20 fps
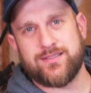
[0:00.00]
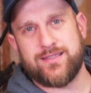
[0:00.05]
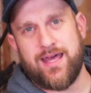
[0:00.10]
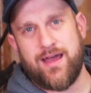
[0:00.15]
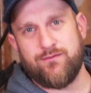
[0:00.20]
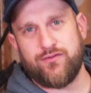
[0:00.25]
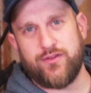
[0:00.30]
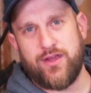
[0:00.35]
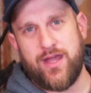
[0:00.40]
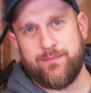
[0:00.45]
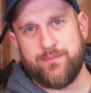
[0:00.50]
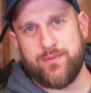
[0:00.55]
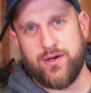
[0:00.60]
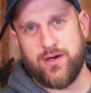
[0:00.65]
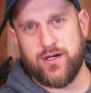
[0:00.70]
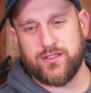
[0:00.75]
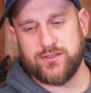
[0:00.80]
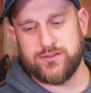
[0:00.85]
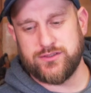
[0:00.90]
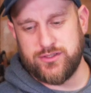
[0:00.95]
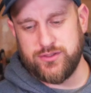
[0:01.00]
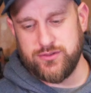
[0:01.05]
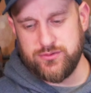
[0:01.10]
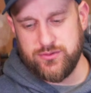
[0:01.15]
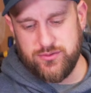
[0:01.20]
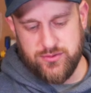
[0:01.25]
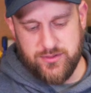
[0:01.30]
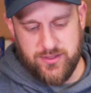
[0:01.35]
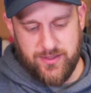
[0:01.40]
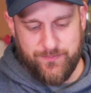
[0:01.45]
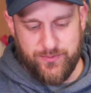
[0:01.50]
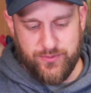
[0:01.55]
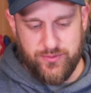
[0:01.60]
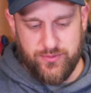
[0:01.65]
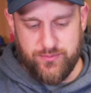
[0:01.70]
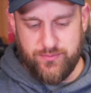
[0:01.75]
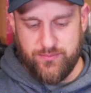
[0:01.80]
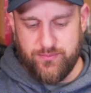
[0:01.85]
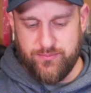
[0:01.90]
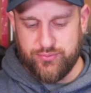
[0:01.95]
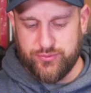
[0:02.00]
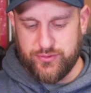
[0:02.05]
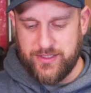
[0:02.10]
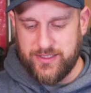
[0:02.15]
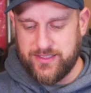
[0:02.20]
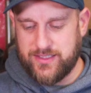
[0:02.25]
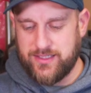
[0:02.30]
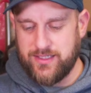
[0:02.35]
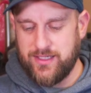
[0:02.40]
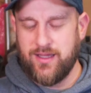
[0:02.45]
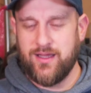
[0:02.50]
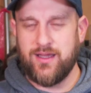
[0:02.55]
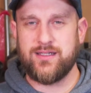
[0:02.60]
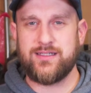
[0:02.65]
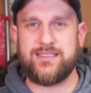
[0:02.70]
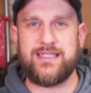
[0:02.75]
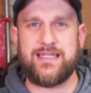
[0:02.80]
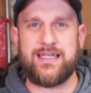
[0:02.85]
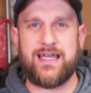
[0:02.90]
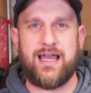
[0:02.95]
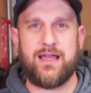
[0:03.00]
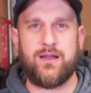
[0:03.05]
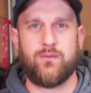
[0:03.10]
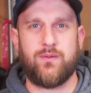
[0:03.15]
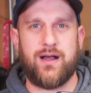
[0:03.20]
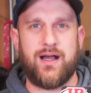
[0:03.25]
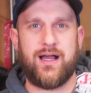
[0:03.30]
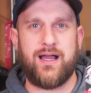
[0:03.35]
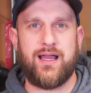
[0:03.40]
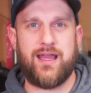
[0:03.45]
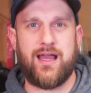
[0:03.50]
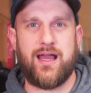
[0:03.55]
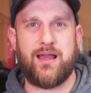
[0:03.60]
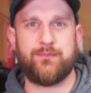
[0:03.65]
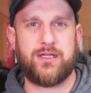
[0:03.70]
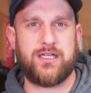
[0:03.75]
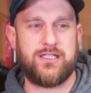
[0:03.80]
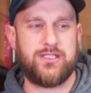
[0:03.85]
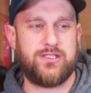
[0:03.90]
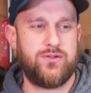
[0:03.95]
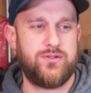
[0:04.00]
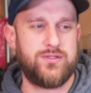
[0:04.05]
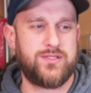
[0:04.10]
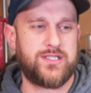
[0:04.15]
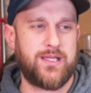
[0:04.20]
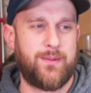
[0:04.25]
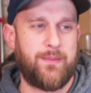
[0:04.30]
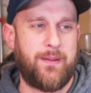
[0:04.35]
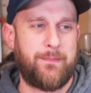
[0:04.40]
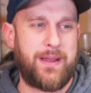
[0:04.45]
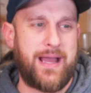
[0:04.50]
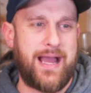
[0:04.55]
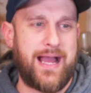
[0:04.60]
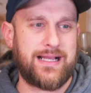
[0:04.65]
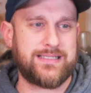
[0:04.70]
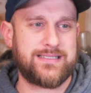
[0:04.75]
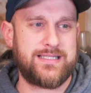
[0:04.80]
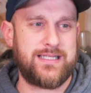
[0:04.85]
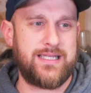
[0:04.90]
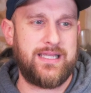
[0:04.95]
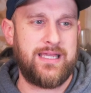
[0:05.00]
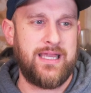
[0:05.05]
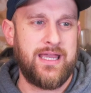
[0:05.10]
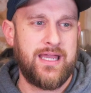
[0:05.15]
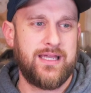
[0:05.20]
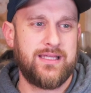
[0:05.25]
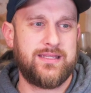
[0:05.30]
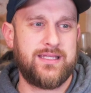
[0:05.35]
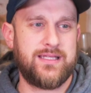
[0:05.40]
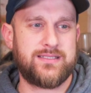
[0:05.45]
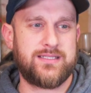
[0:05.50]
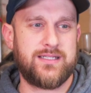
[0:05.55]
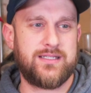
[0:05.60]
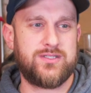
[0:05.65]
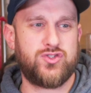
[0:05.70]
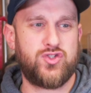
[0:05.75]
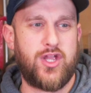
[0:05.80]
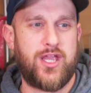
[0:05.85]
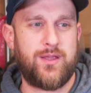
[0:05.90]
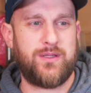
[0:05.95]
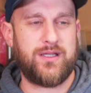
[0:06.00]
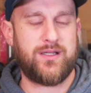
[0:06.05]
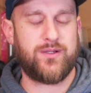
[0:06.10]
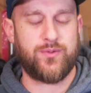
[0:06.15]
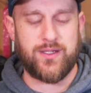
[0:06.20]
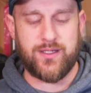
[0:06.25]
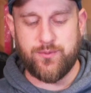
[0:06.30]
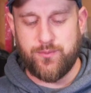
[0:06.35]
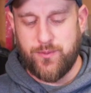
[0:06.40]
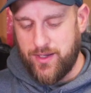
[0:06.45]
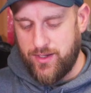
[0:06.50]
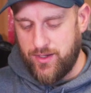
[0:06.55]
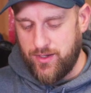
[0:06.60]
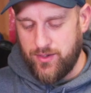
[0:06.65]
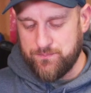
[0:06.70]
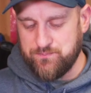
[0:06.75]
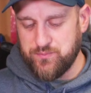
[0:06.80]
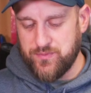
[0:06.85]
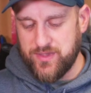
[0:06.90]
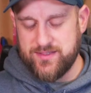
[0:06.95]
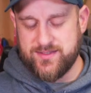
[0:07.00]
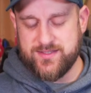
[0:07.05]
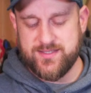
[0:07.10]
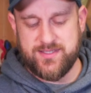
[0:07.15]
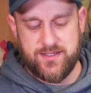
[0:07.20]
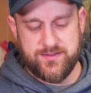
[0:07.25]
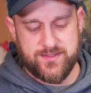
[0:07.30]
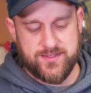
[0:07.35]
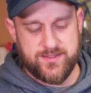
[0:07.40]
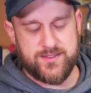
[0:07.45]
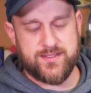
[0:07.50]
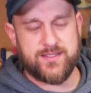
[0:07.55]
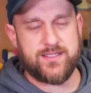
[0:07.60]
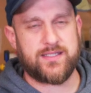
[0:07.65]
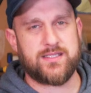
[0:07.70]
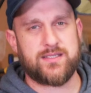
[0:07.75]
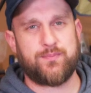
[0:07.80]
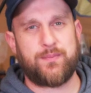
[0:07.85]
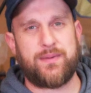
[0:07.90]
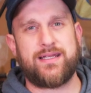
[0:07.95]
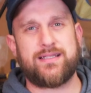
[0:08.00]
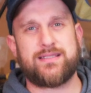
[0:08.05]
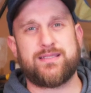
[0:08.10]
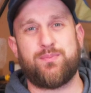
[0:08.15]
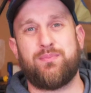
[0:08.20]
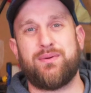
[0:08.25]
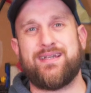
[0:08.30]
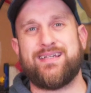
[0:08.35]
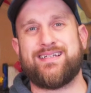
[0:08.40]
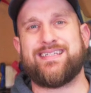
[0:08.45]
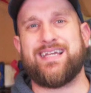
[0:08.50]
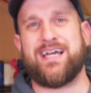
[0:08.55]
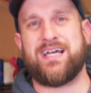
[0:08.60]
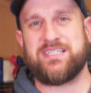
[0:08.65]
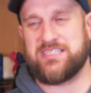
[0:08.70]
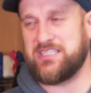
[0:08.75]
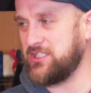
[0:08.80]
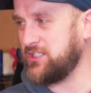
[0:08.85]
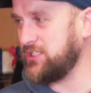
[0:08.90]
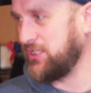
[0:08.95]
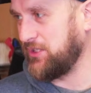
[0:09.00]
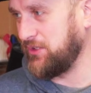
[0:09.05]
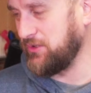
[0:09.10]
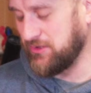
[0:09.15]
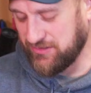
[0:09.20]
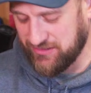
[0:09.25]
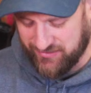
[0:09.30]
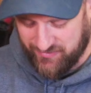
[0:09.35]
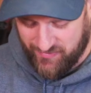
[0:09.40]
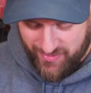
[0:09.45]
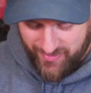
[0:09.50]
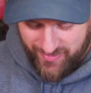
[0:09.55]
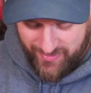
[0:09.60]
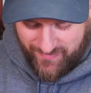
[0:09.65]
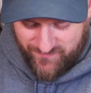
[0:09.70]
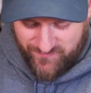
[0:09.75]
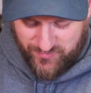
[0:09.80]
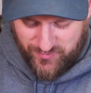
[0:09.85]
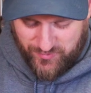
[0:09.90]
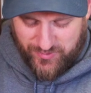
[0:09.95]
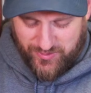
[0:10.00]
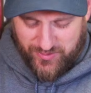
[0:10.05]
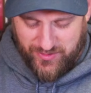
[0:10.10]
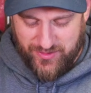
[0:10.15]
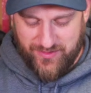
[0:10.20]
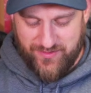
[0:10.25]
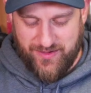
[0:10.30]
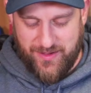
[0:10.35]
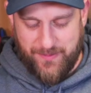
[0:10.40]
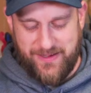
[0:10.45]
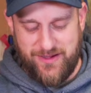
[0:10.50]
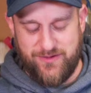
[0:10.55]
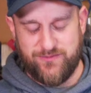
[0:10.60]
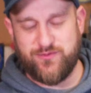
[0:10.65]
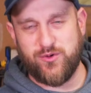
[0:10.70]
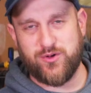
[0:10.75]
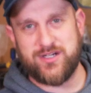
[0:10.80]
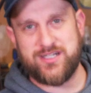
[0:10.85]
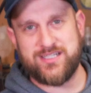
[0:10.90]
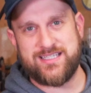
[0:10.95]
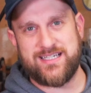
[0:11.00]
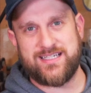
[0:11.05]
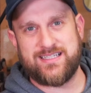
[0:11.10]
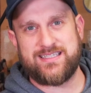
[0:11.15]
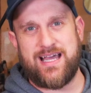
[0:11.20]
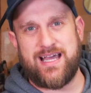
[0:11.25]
that flat bar to the blue brick DIY, I'm gonna use some epoxy. This is JB Quickwell. It sets in 6 minutes, but it doesn't cure for about 4 to 6